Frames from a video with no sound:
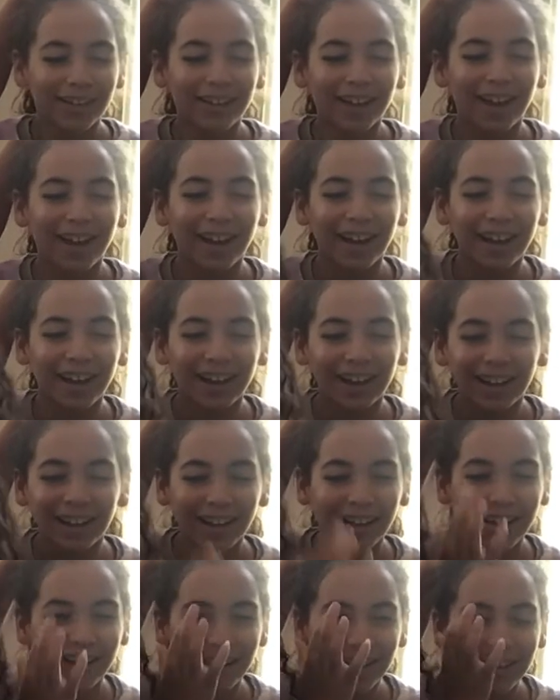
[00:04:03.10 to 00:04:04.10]
Open.
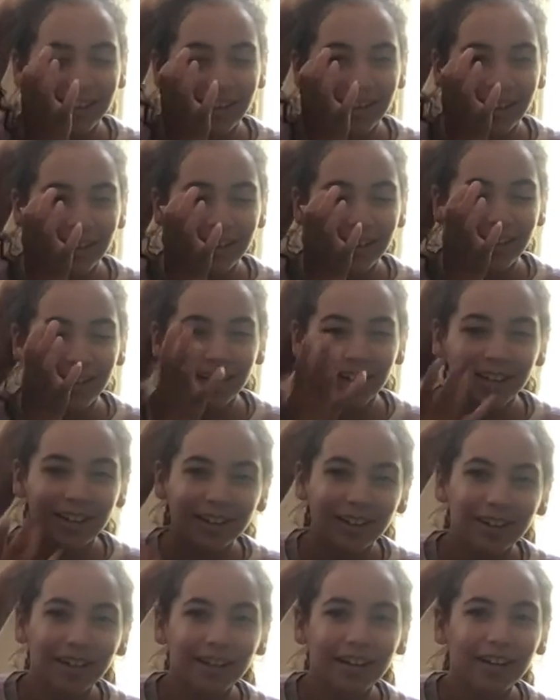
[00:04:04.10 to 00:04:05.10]
Wait.
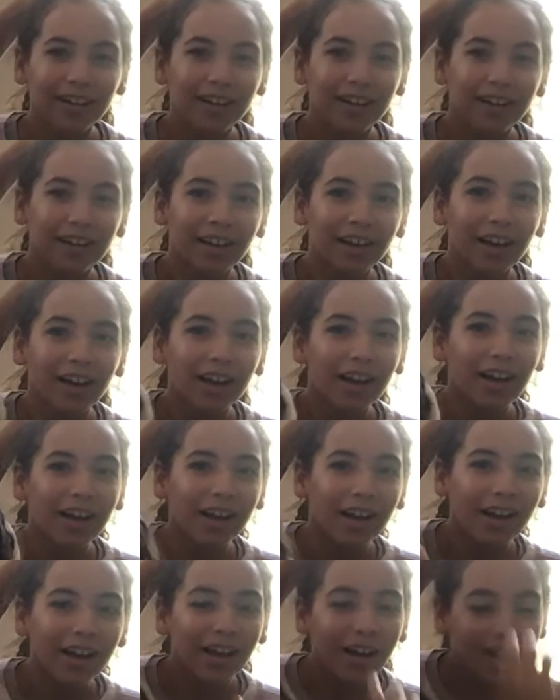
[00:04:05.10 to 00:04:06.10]
Oh my!
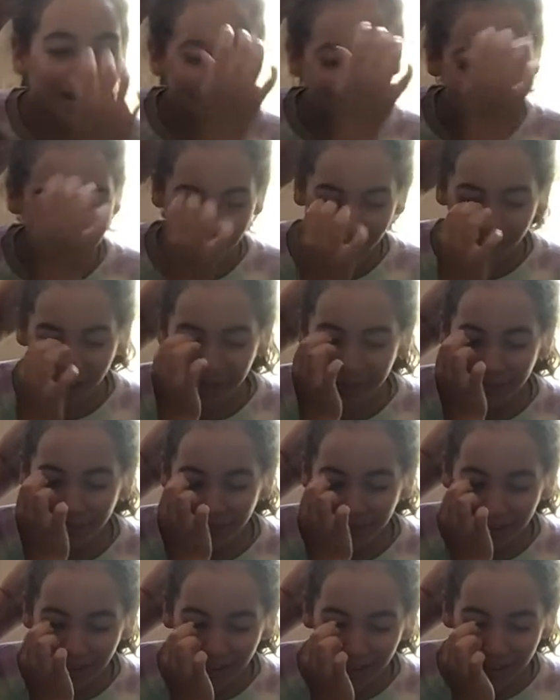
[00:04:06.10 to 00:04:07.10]
Oh no! oh
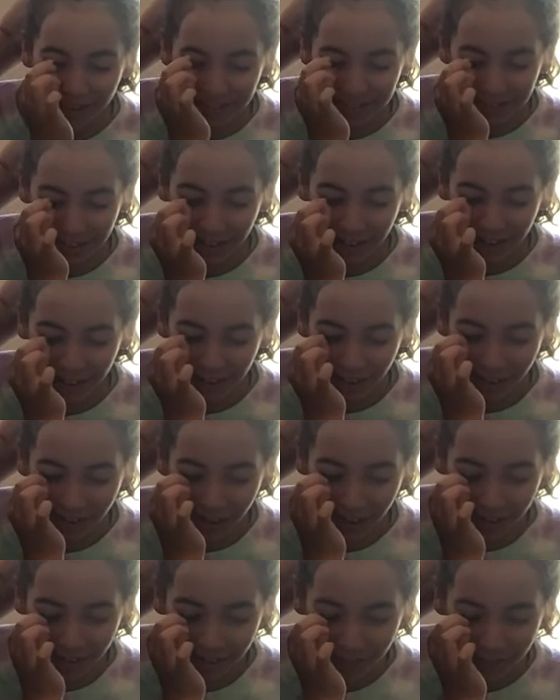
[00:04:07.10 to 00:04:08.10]
my gosh, Layla!
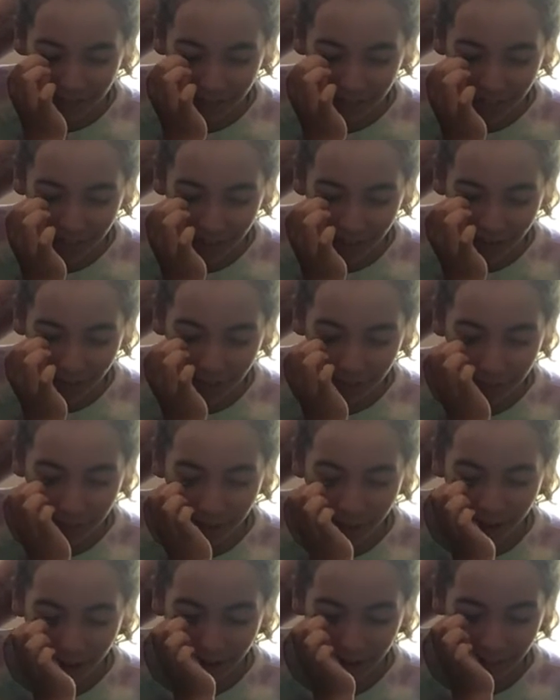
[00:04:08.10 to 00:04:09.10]
I can feel it on my
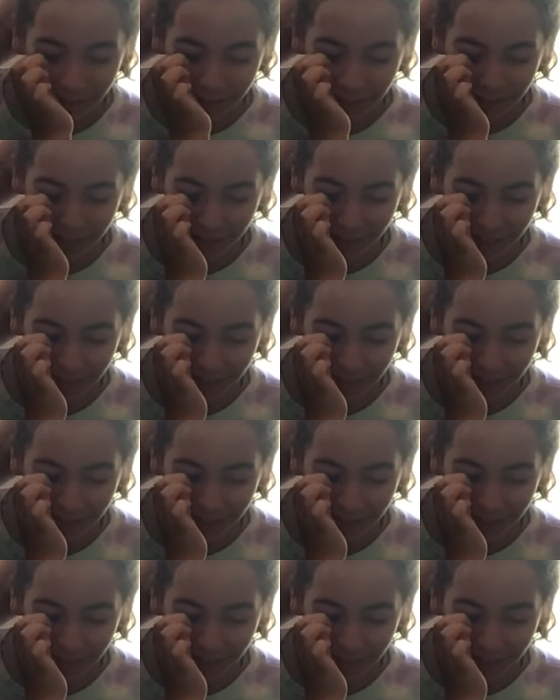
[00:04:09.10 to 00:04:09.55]
eyelid.